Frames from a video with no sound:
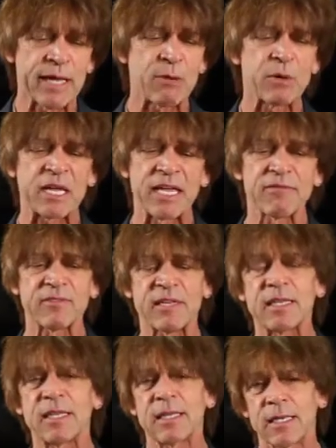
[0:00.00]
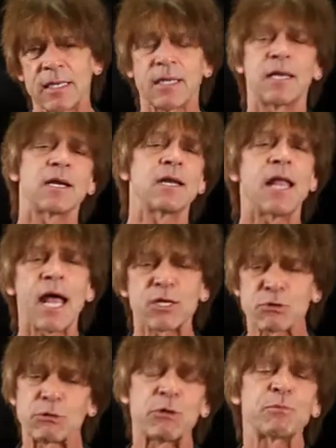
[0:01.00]
They were gifted in a
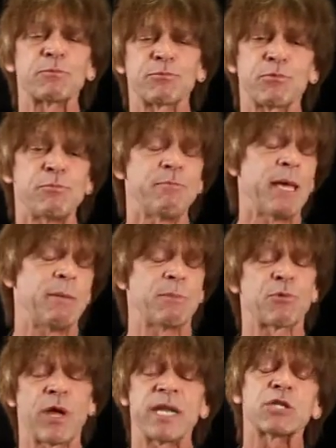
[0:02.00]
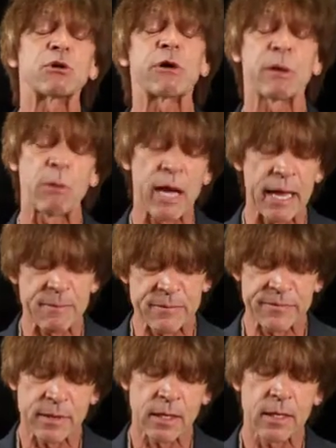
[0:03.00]
natural, maybe predatory way.
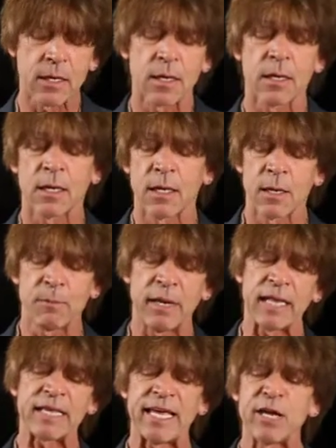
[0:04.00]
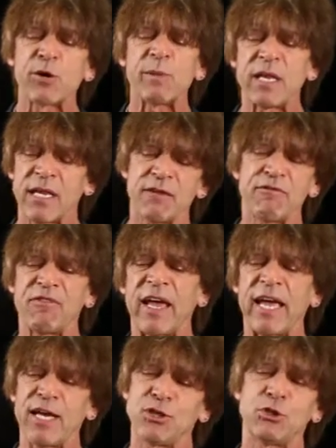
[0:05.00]
But at the intermediate
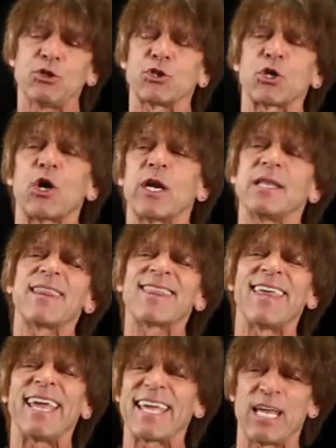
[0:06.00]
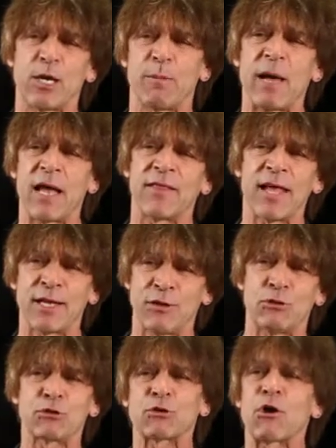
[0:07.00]
phase, you start thinking about that.
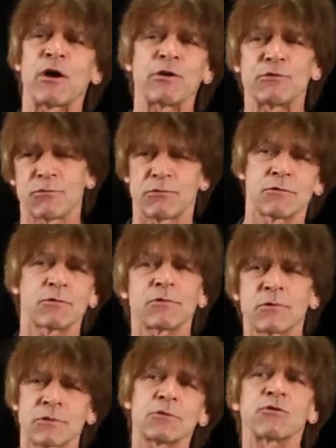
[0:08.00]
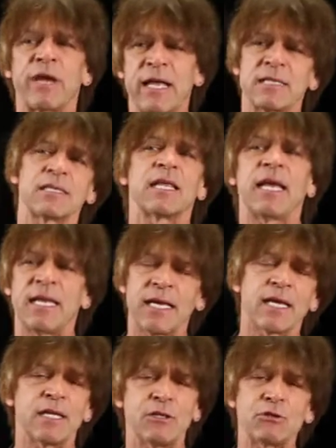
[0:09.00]
You start
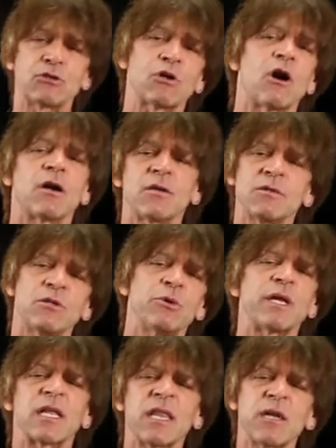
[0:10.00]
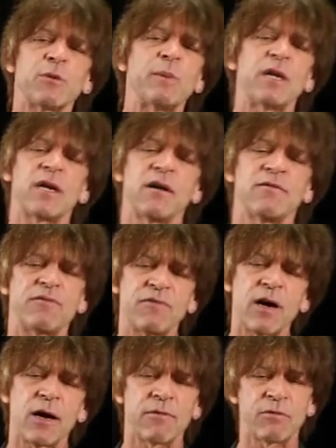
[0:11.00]
translating and you start doing a little bit of
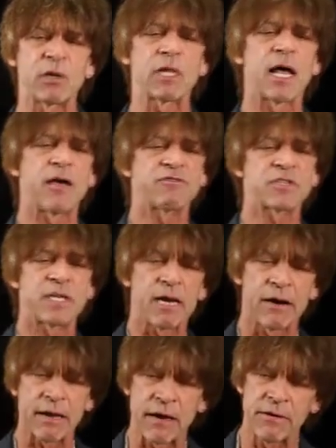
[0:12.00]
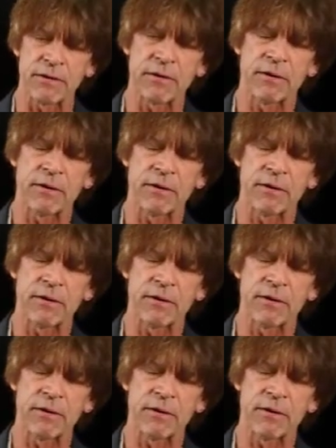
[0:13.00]
real life scenario.